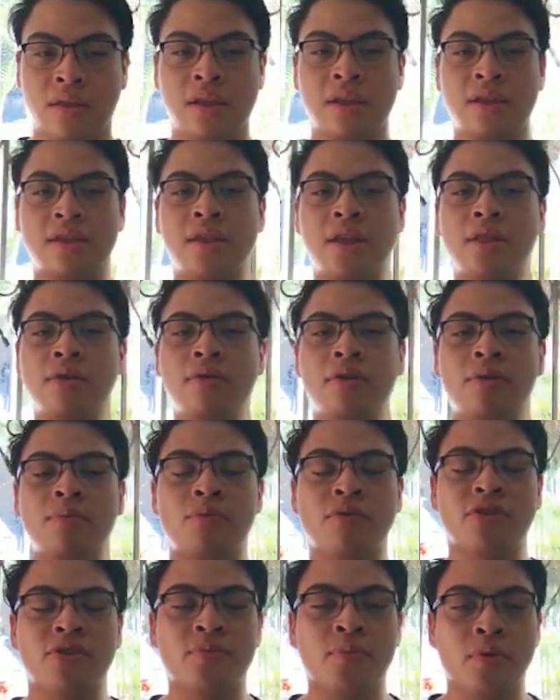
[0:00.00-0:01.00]
the intellectual
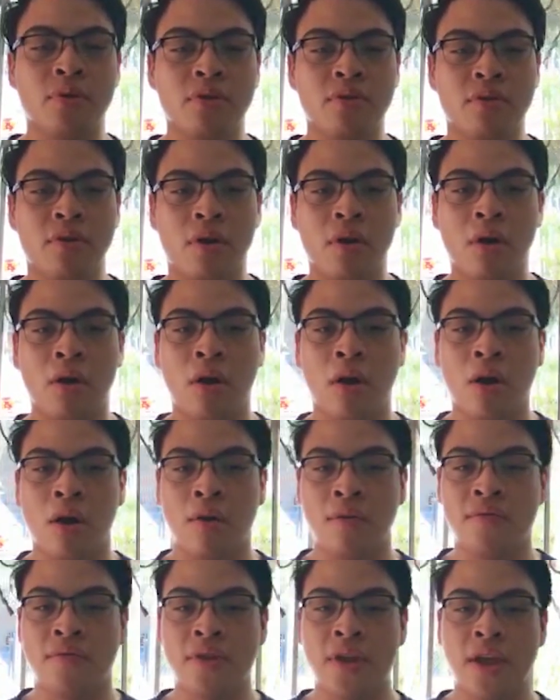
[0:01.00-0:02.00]
principle
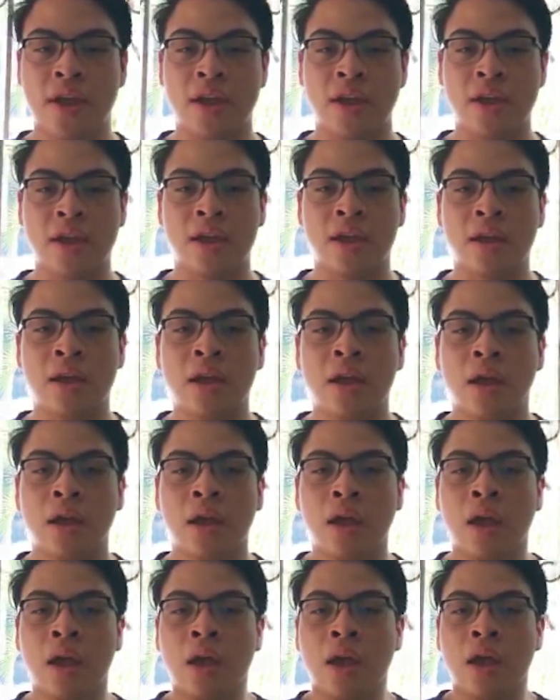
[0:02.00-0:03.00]
of the
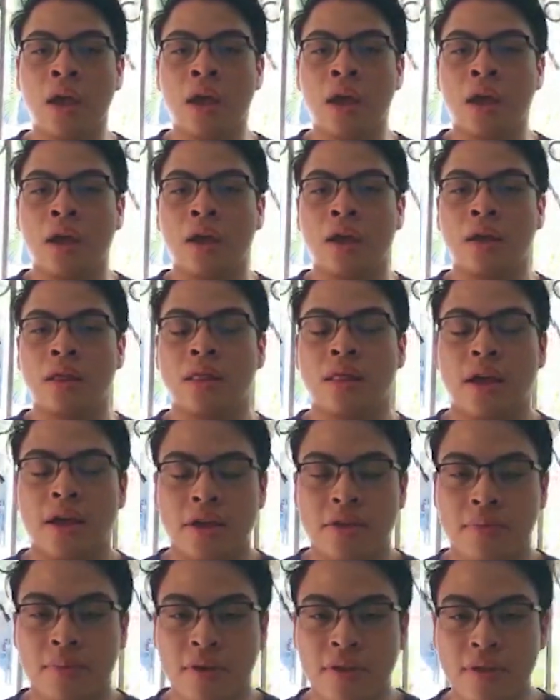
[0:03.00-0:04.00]

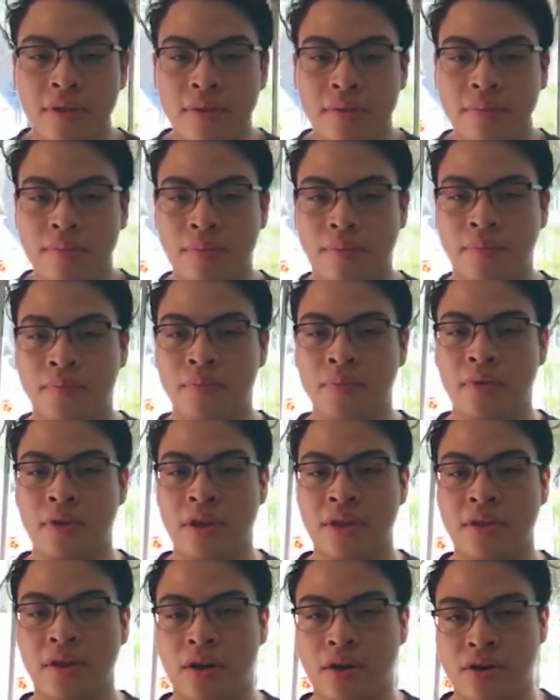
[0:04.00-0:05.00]
Enlightenment
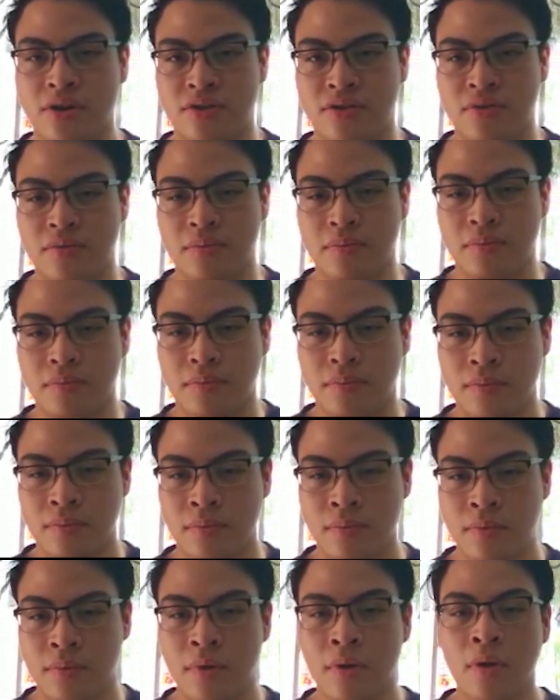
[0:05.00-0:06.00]
in the arts,
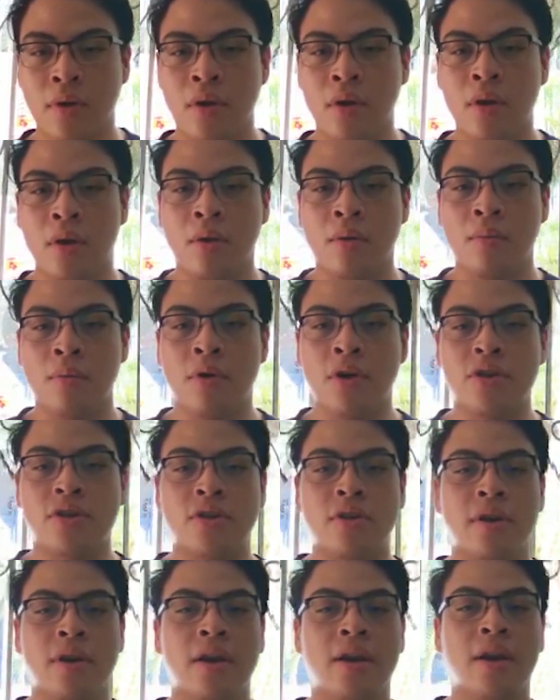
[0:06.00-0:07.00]

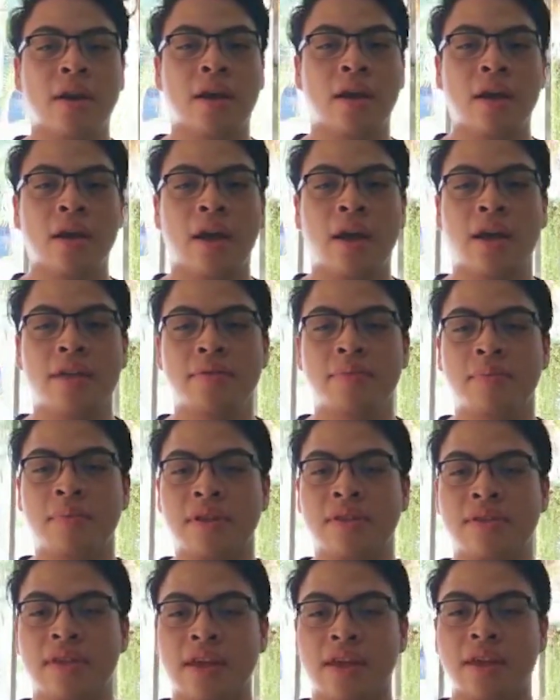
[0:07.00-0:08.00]
which had
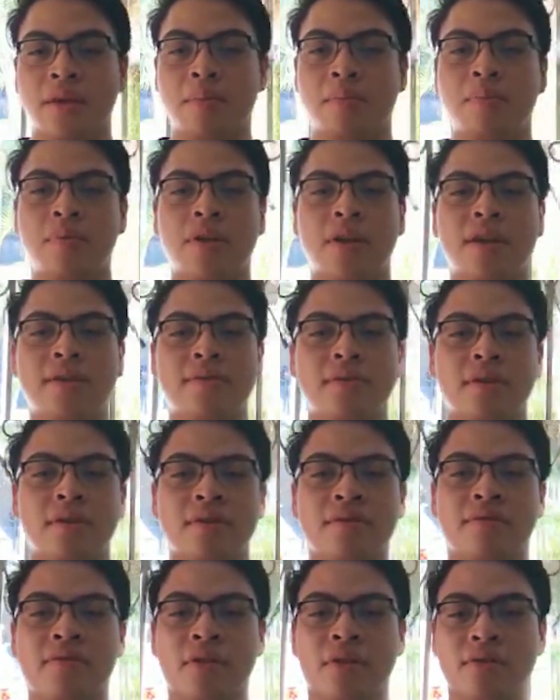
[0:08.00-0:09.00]
been taking place
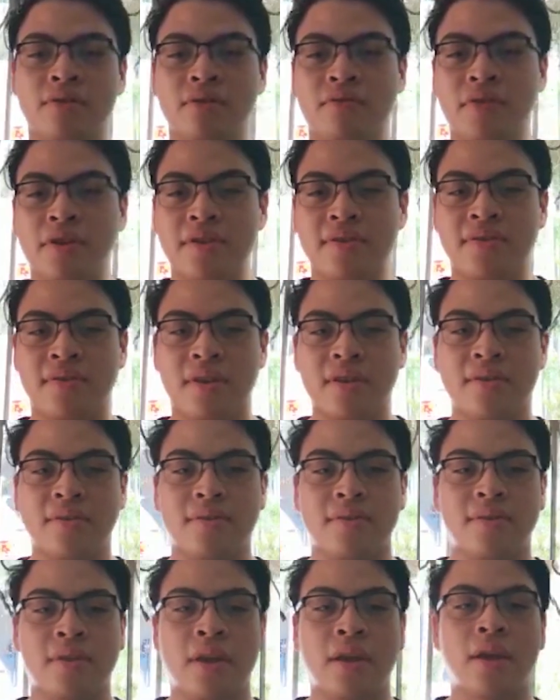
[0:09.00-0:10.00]
in philosophy
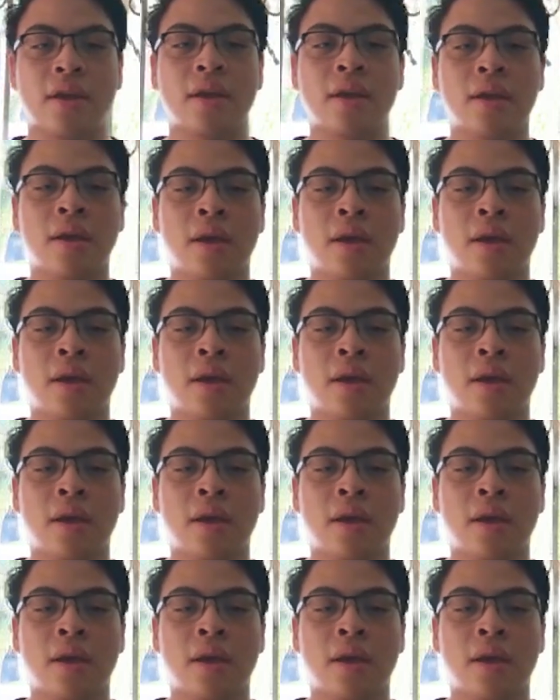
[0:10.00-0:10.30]
since the